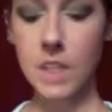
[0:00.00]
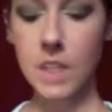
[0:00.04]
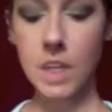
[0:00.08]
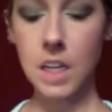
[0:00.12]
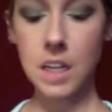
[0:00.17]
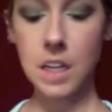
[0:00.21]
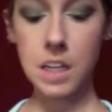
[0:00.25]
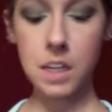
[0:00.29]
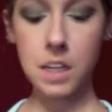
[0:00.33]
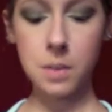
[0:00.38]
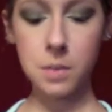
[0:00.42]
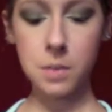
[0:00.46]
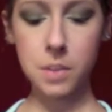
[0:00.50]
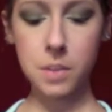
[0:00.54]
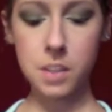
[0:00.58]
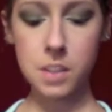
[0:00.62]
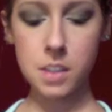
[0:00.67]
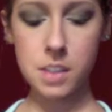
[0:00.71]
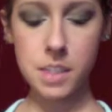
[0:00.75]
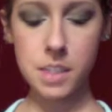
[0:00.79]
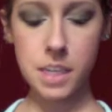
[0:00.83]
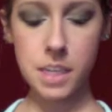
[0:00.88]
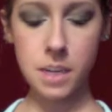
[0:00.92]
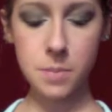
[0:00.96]
I'm going to
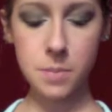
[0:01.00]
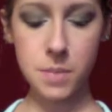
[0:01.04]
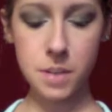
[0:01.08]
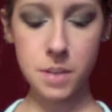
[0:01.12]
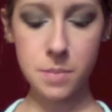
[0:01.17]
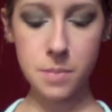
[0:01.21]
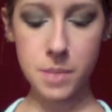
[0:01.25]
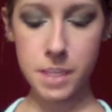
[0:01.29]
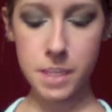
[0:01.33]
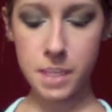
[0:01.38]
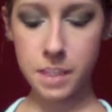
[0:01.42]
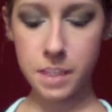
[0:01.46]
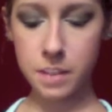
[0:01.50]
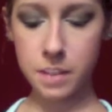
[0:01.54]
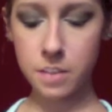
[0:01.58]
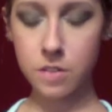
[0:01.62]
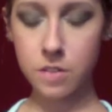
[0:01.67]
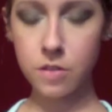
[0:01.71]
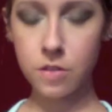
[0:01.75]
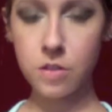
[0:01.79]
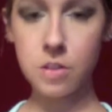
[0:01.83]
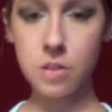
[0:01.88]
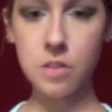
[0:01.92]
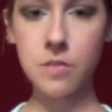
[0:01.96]
take my MAC
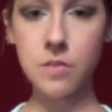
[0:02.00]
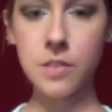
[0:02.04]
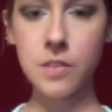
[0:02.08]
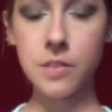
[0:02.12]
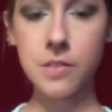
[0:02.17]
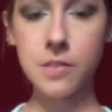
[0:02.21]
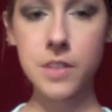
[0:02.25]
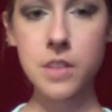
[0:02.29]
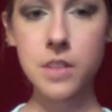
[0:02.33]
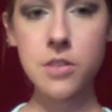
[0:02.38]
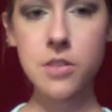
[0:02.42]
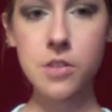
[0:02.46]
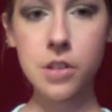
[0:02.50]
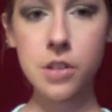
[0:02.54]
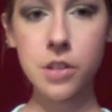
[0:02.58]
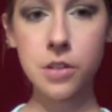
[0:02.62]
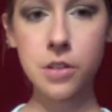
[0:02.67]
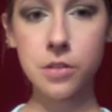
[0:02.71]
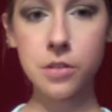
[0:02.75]
252.